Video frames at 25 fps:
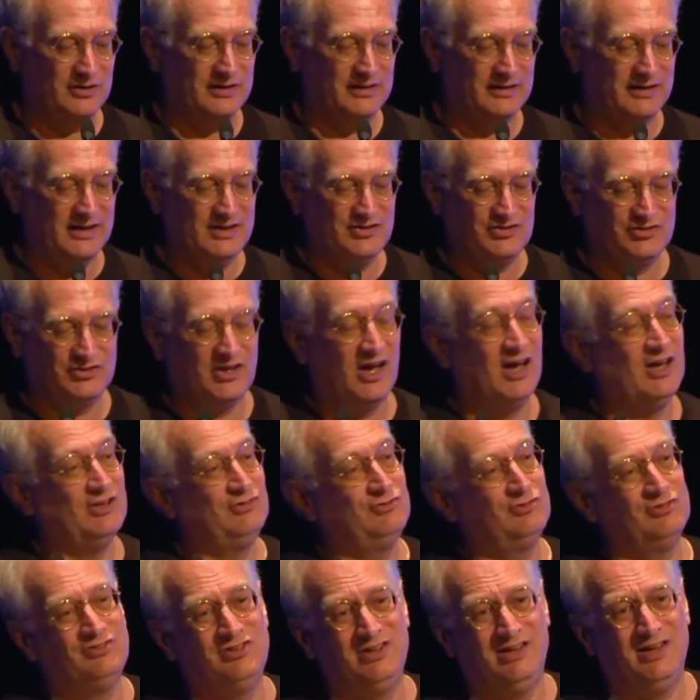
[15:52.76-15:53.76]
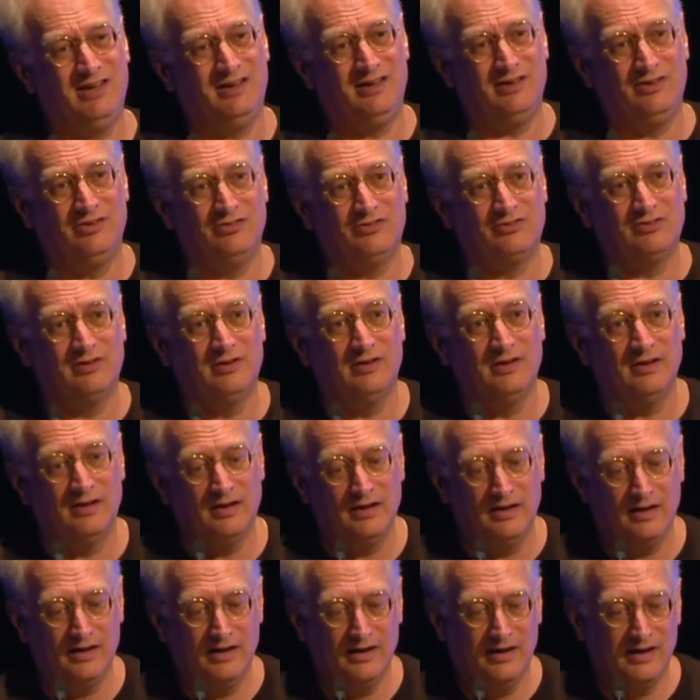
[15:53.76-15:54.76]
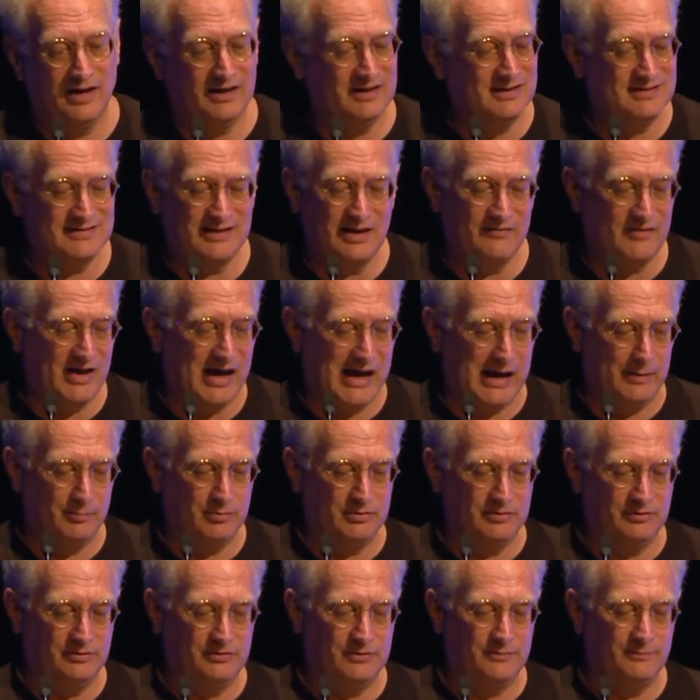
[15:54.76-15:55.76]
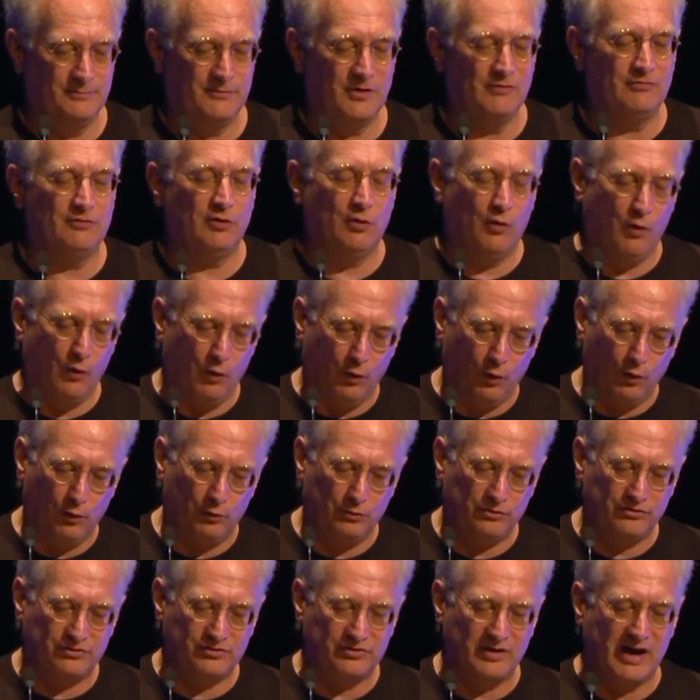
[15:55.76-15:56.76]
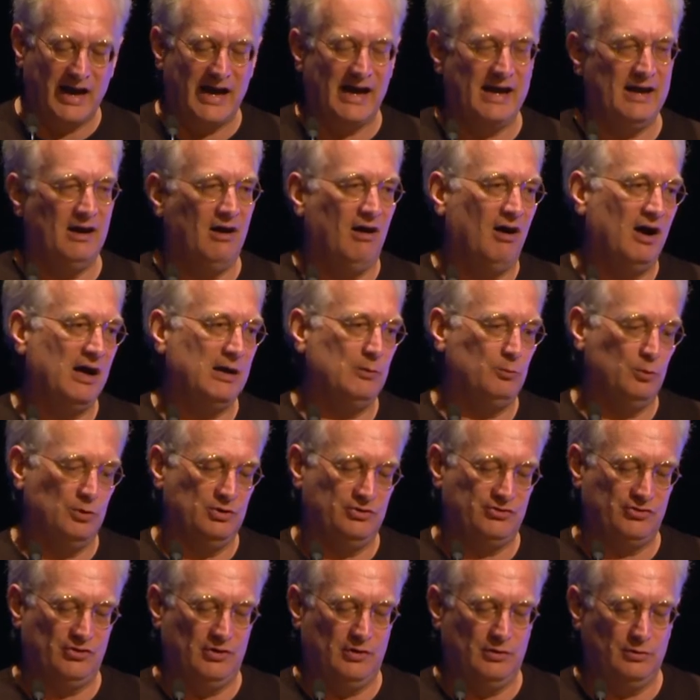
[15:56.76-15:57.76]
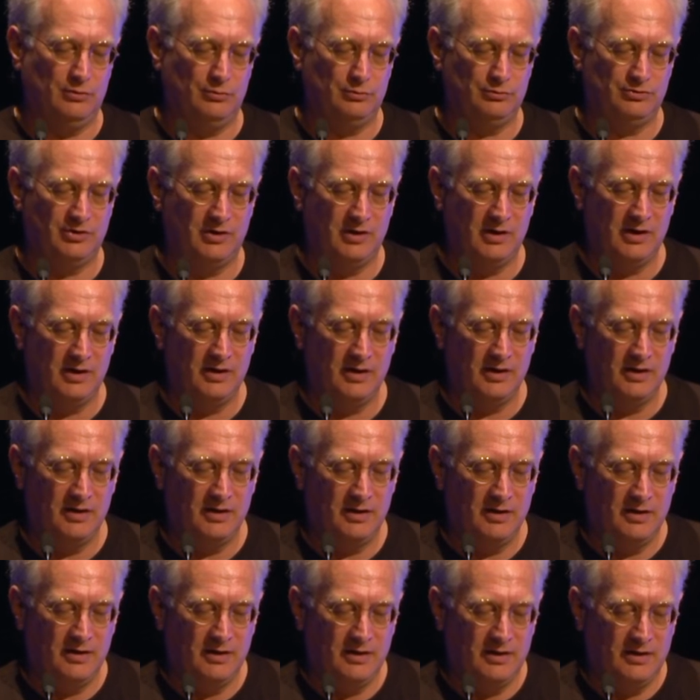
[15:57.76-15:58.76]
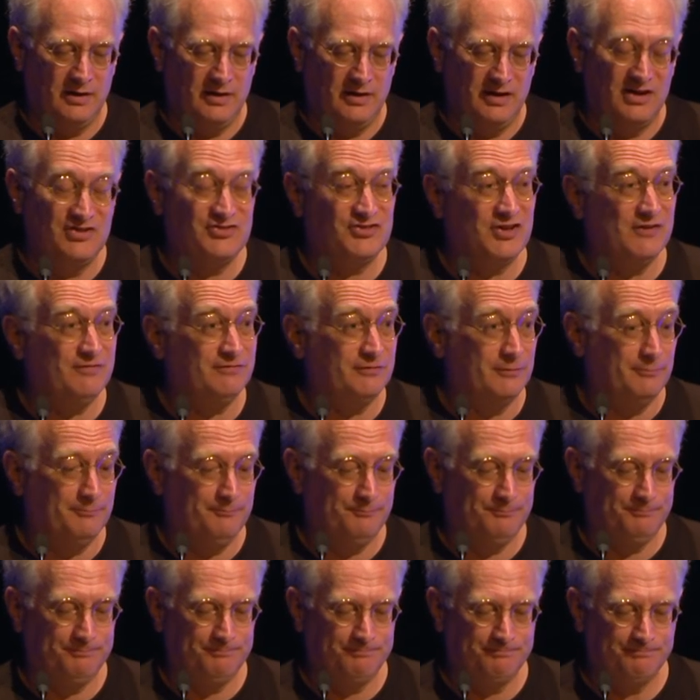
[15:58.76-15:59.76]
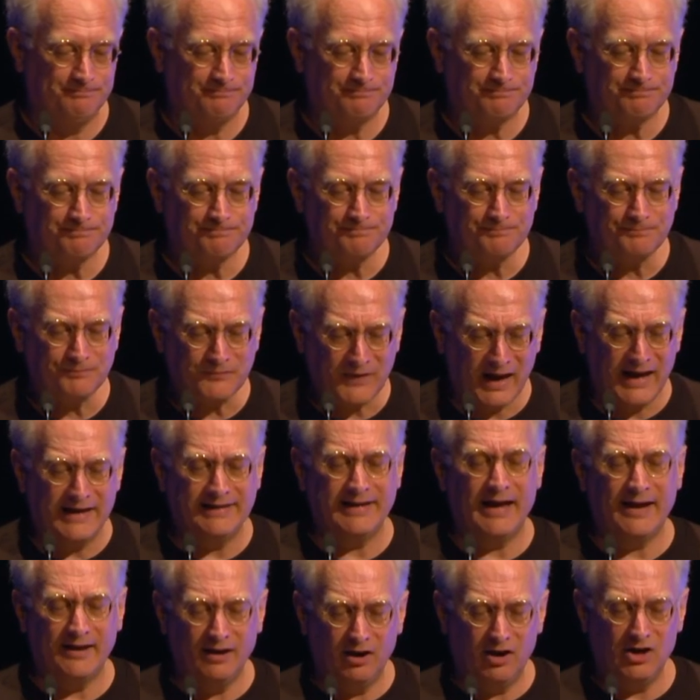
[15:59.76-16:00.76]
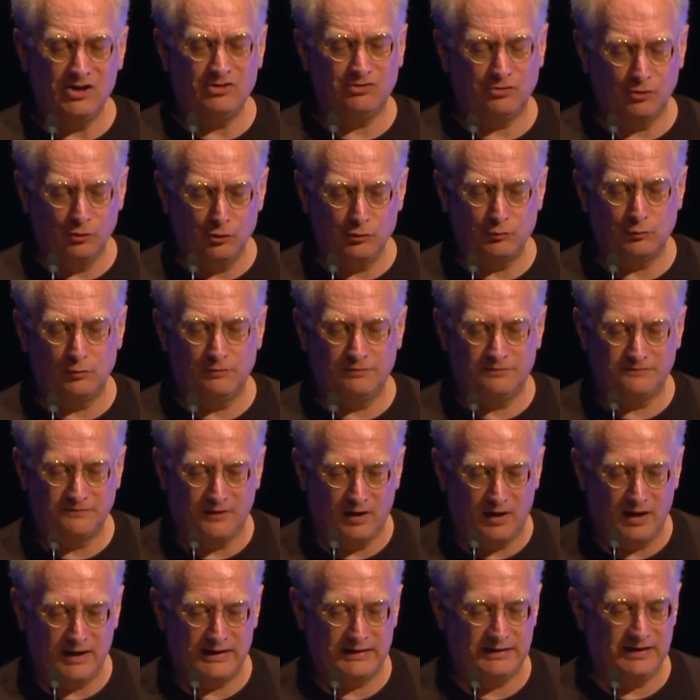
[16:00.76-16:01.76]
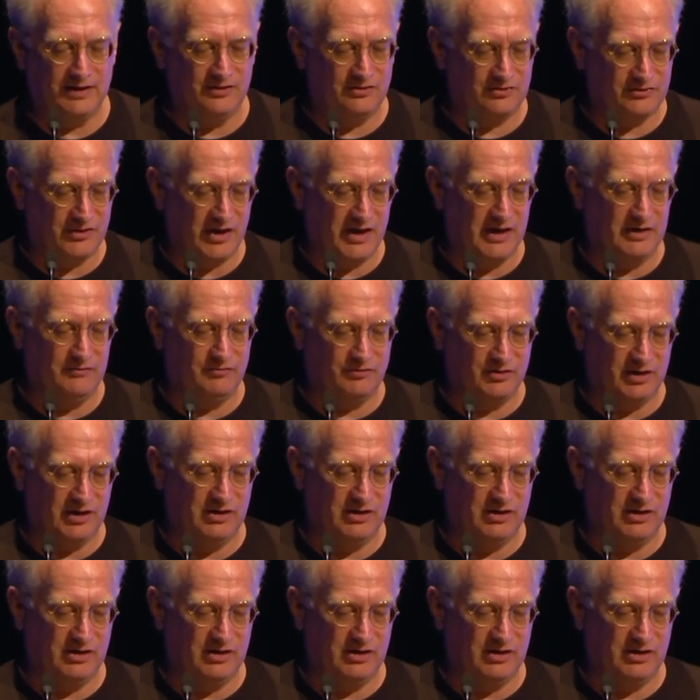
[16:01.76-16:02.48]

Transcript: for at least 100 years, and it's never happened. Of course, AI, we're told, is different. And AI tools will finally save